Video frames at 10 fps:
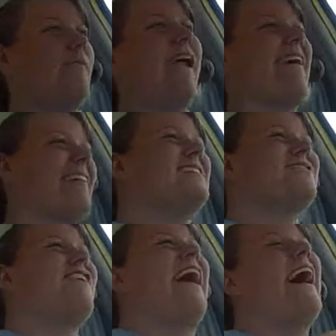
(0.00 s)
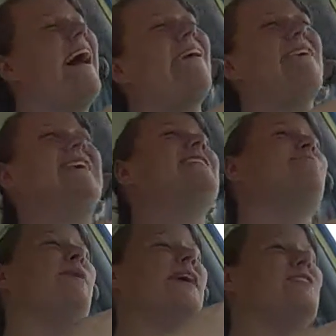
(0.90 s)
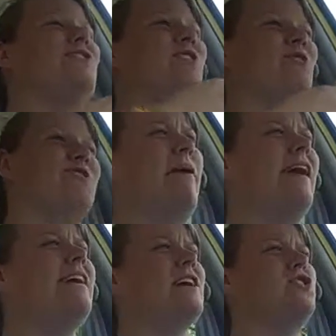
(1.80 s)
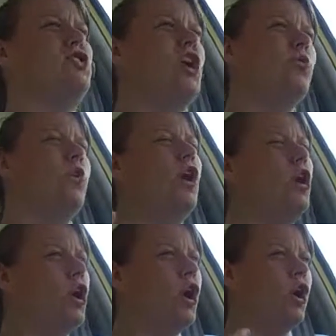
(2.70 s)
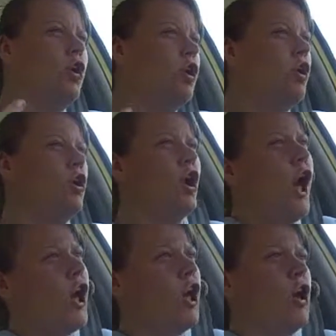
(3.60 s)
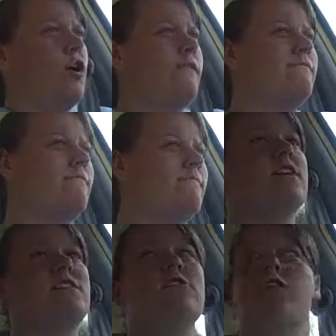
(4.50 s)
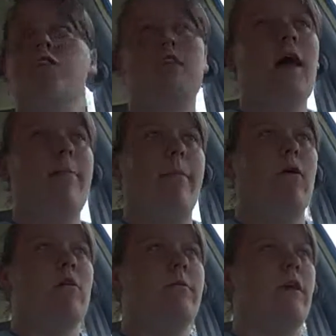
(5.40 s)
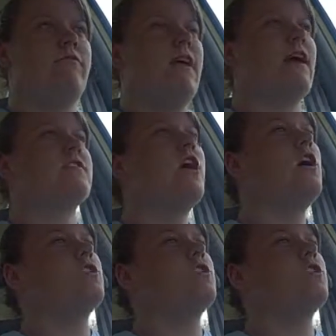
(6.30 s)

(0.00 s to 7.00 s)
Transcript: And I'm like, that's right. I want his Pikachu. It's Pikachu. Ooh, ooh, ooh. So there are different type of Pokemon fans.